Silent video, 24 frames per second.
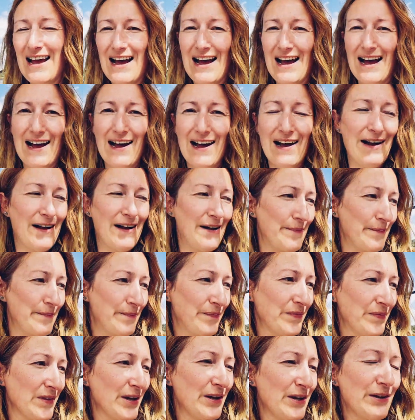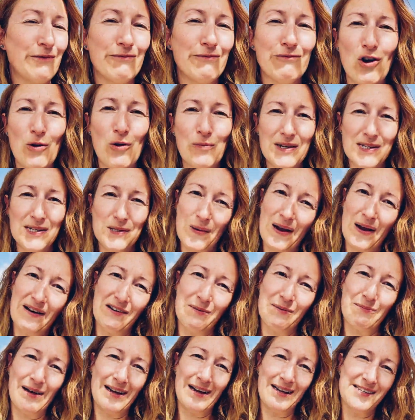Rob is
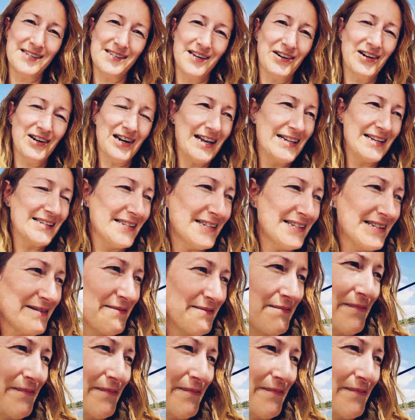wearing my sunglasses